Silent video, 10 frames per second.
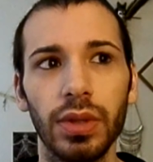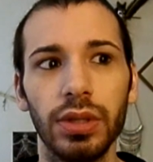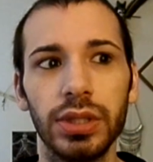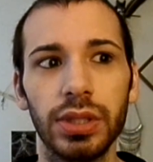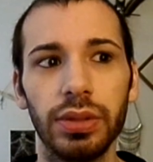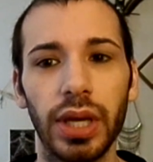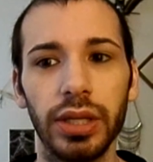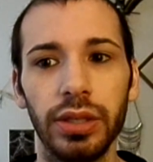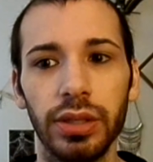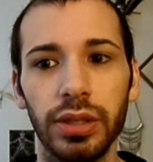so that
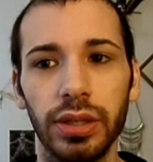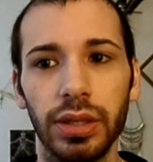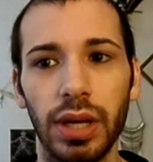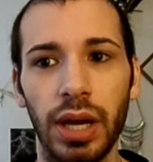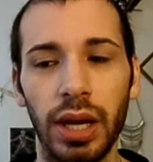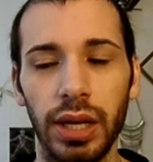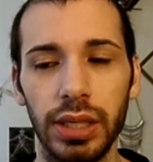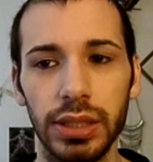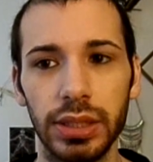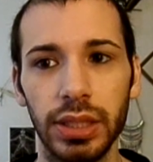your
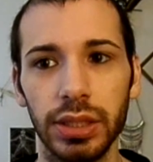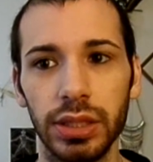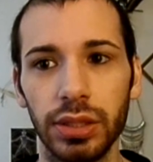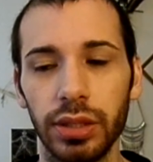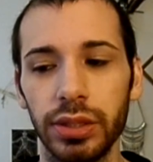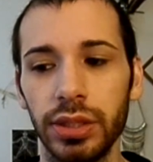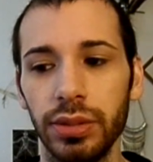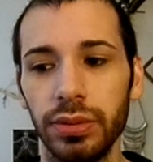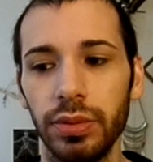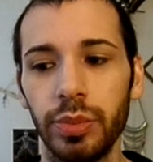eyes can start
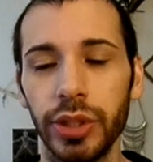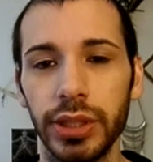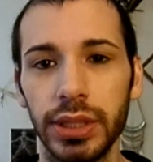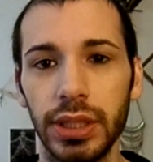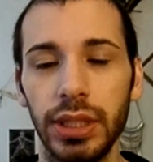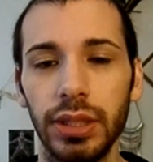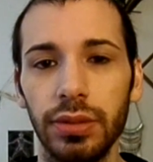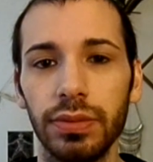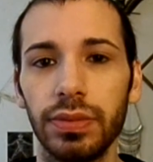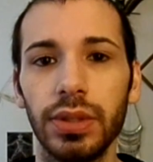to
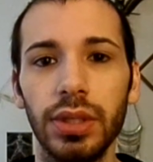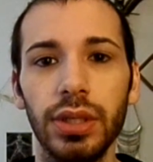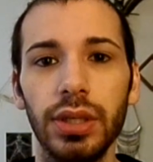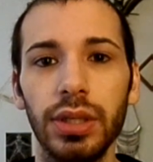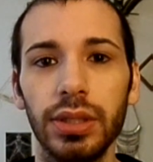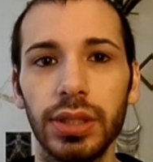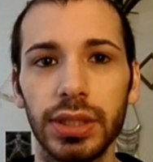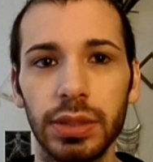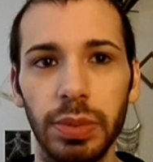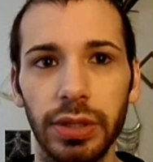perceive the
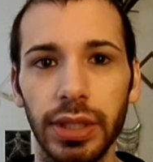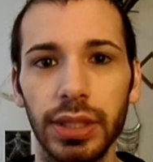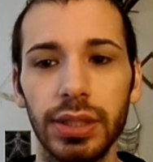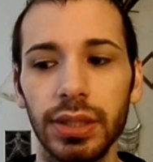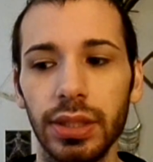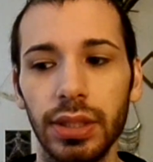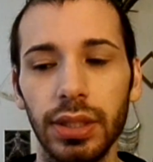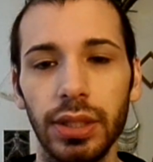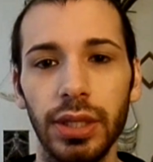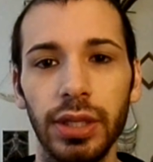spirit
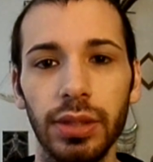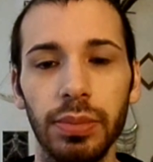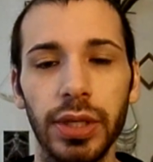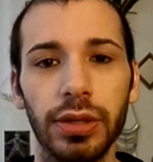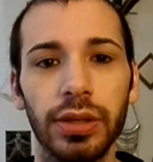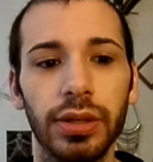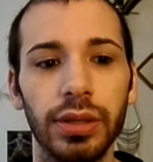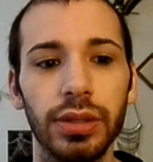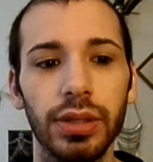in the mirror.